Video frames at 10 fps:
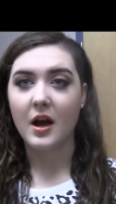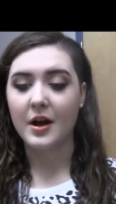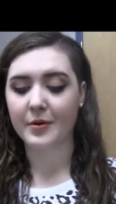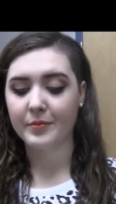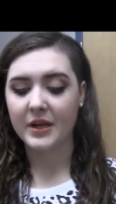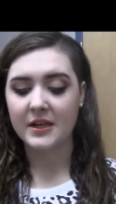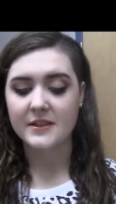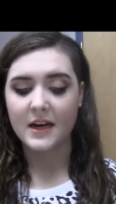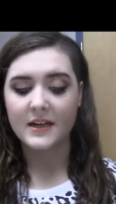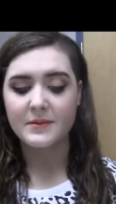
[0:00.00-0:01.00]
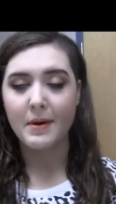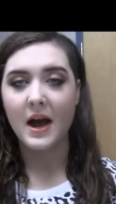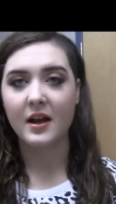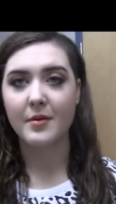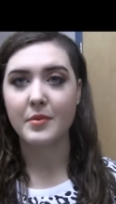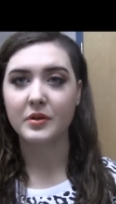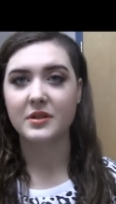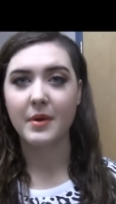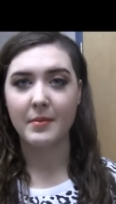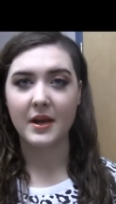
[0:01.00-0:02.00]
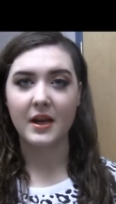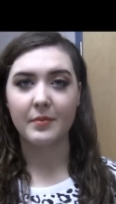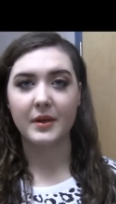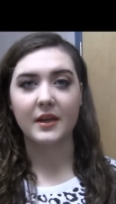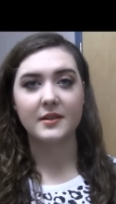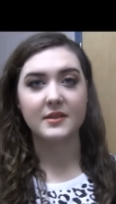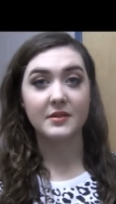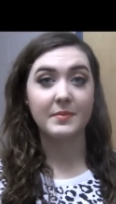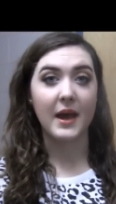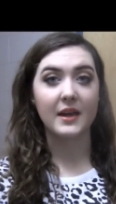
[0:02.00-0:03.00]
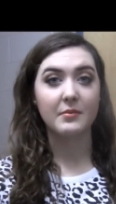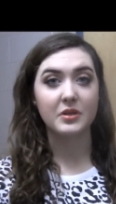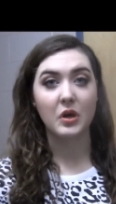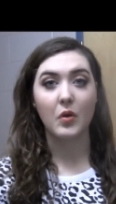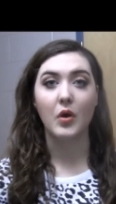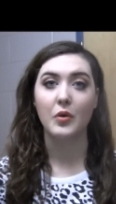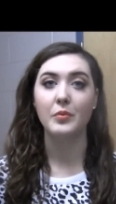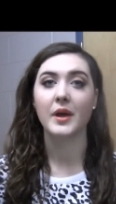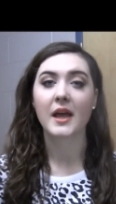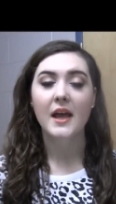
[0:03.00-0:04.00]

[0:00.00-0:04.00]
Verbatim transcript: um, because I had to pack up most of my makeup because I was packing up to go home